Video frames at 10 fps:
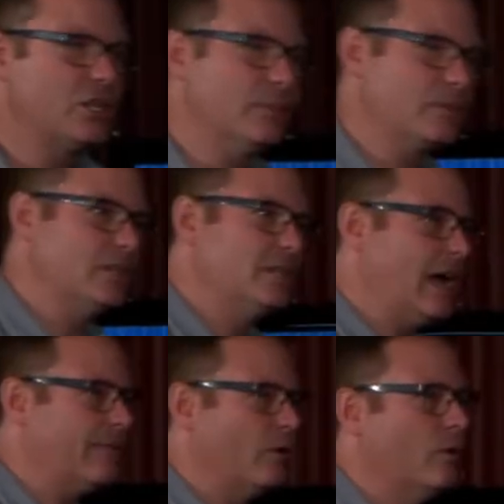jump to the
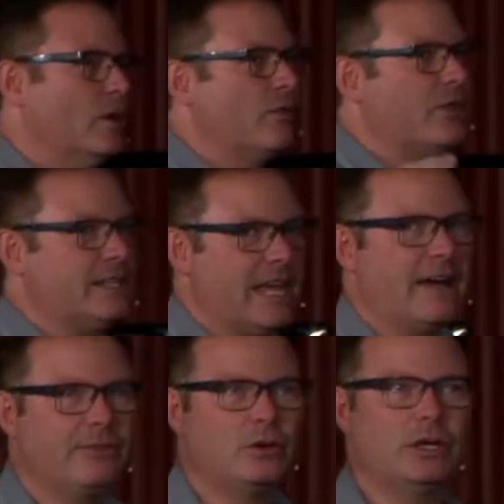devil. The
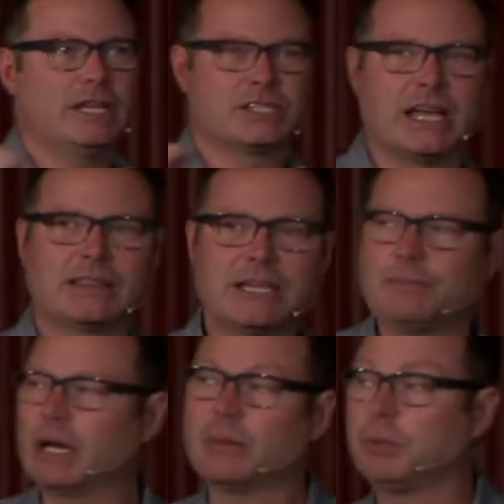devil is nothing but a